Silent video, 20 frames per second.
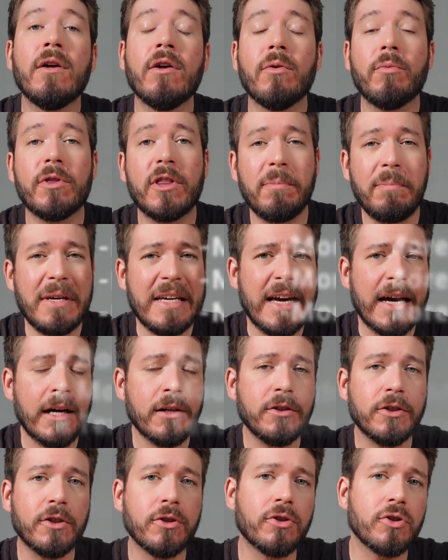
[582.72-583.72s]
With the Bee
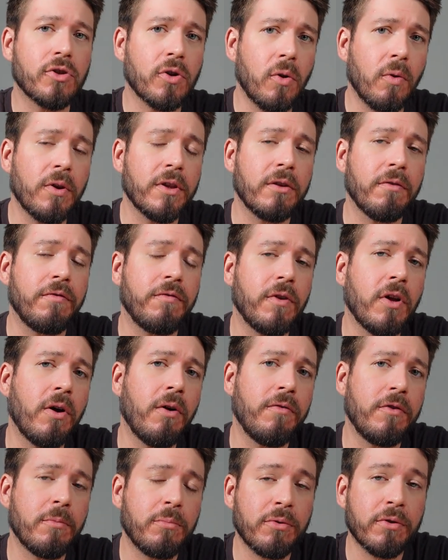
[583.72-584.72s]
House controlling the flow
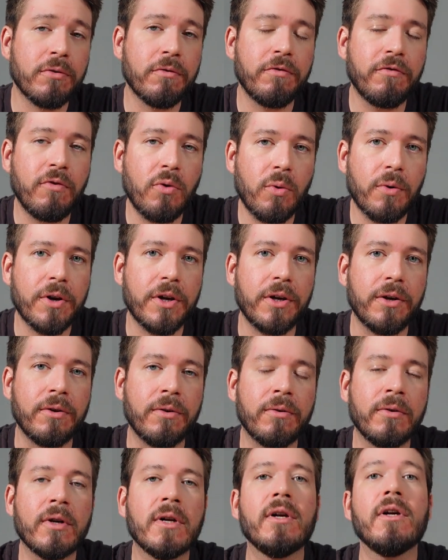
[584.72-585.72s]
of the brew for
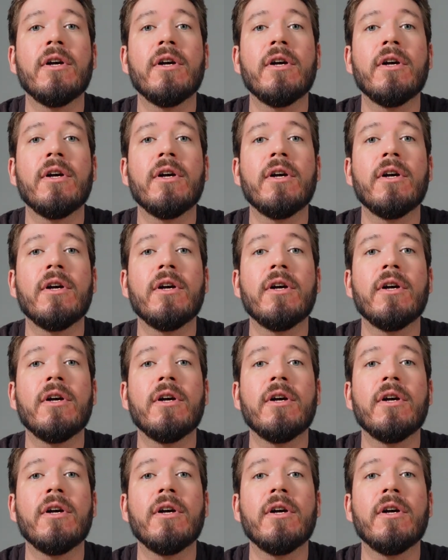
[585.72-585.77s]
you,